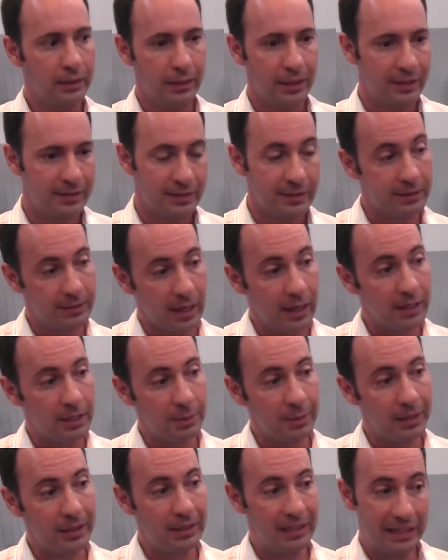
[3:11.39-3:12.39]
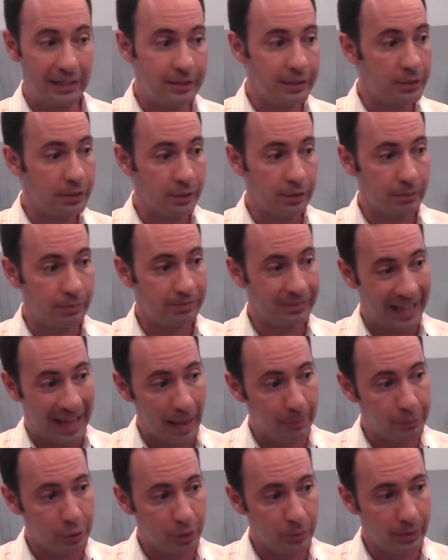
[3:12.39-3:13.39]
It's designed to be easy to
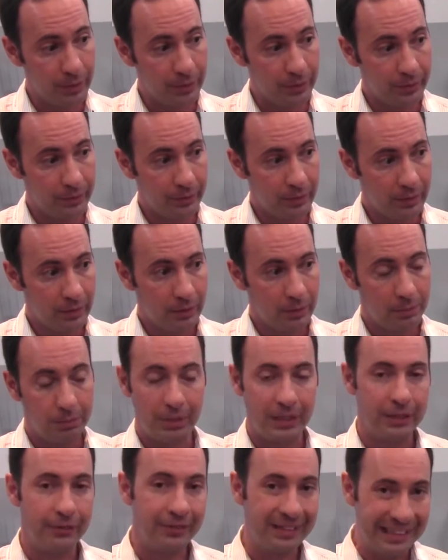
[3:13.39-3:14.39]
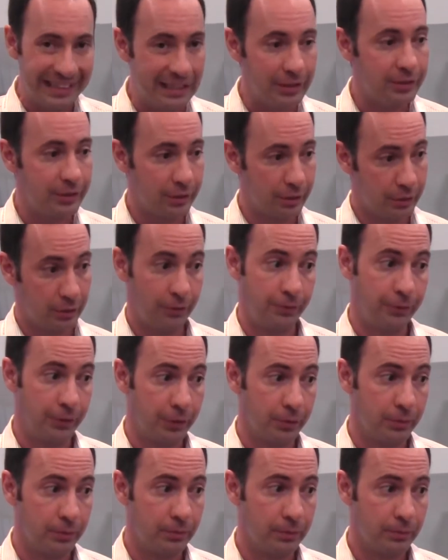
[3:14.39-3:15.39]
capture with, but even easier to
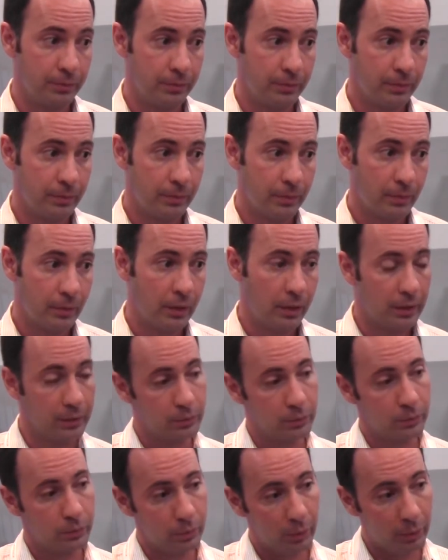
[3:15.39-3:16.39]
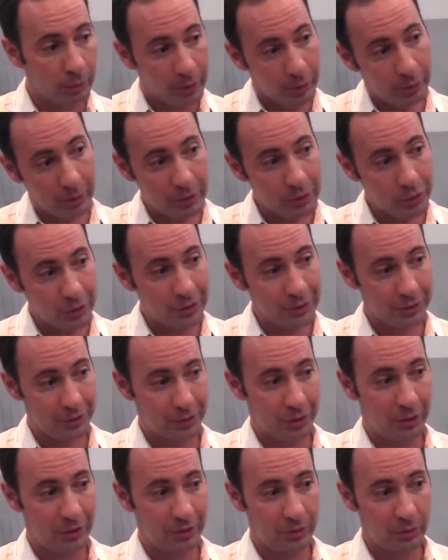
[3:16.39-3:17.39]
view. And when we originally
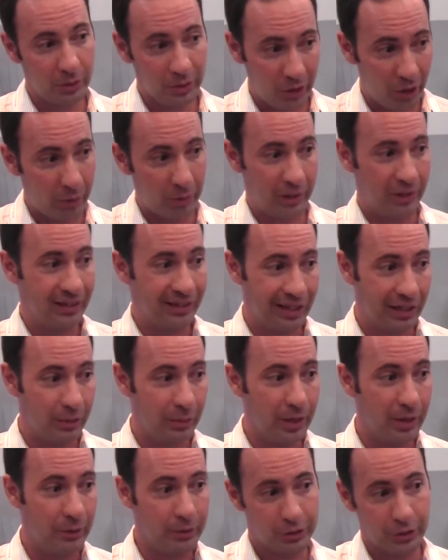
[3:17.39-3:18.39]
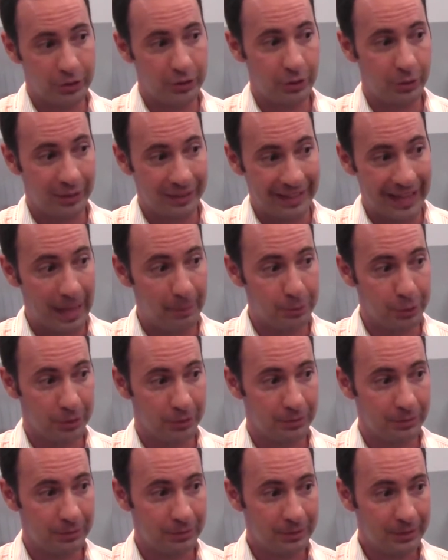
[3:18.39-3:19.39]
started, we thought we could get away with just doing capture.